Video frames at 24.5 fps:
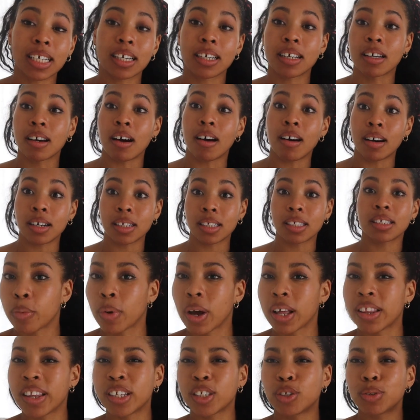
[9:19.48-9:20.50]
her garden.
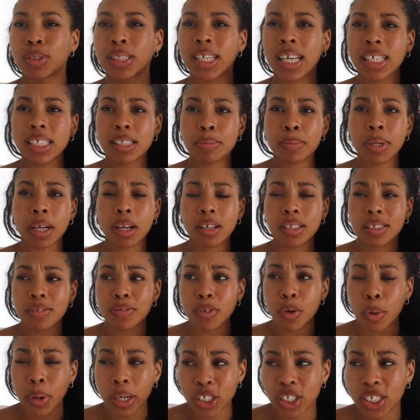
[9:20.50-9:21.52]
And then she was asking me lots of
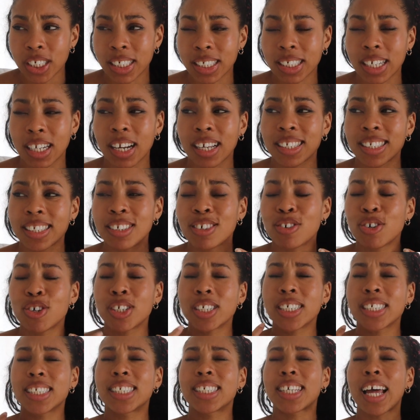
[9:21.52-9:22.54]
questions and I didn't
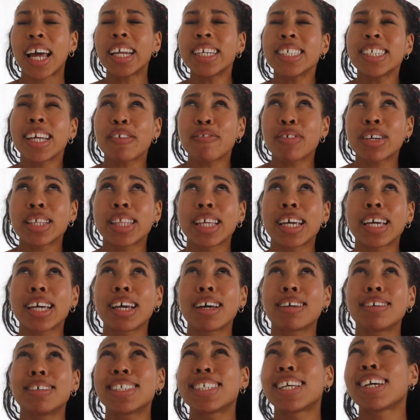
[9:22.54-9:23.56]
understand everything. And
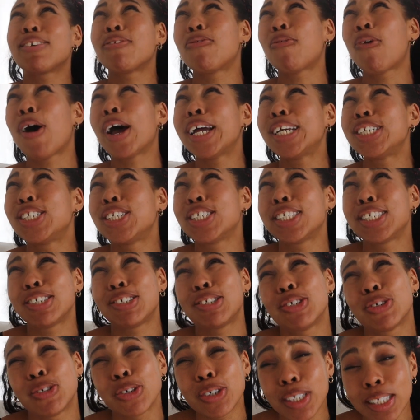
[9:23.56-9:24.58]
I was like, why is she still
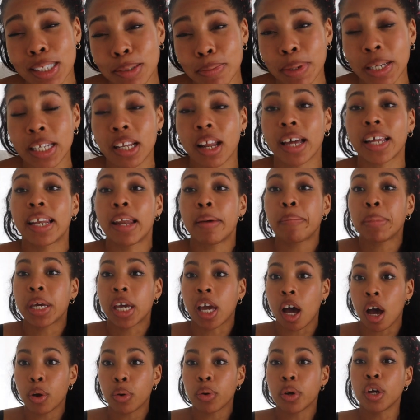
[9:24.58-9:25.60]
talking to me? Like, let me
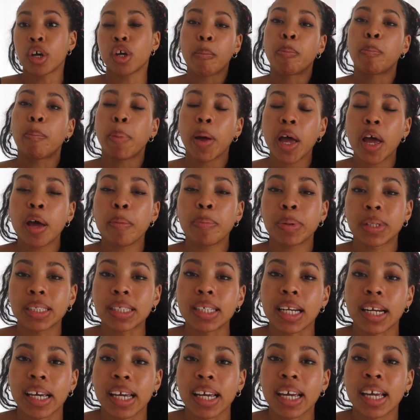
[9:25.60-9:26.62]
go. I
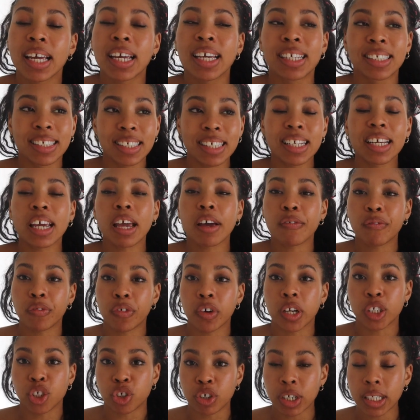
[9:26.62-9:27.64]
purposely didn't get
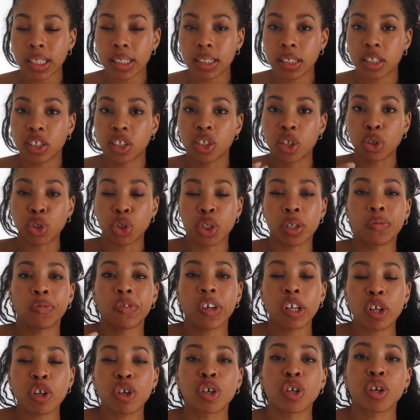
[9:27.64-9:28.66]
fully dressed so she'd
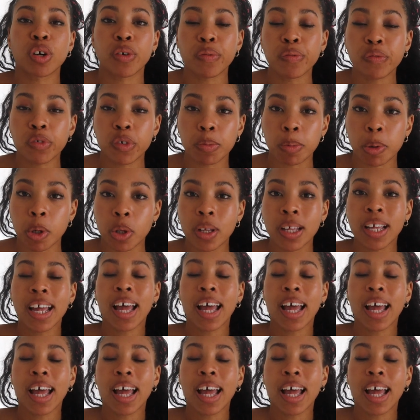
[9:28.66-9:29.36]
feel uncomfortable